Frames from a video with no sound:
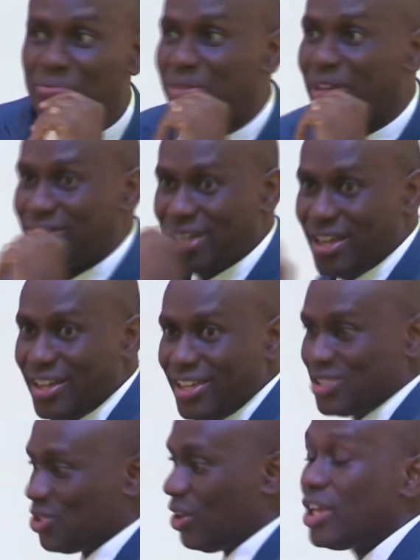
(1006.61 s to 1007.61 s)
it's
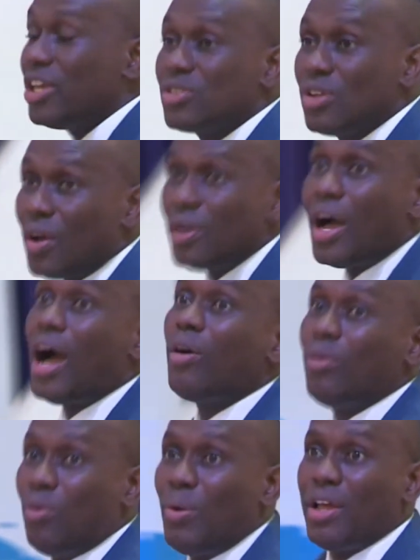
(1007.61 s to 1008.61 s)
uh, not, it's not out
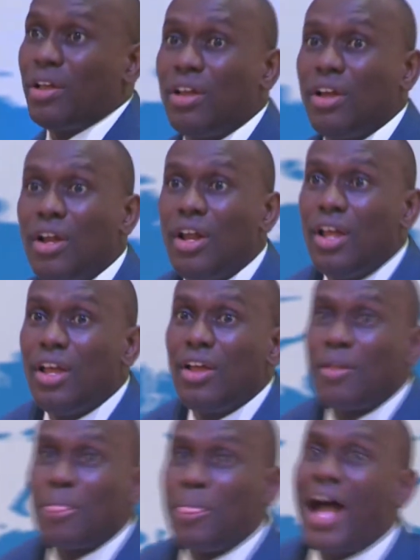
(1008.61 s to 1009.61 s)
well.
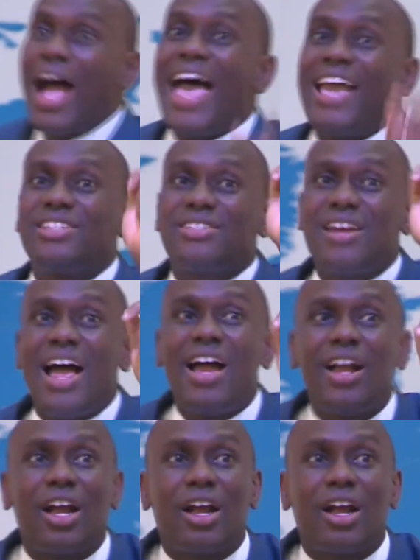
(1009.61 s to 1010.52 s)
Now, I drank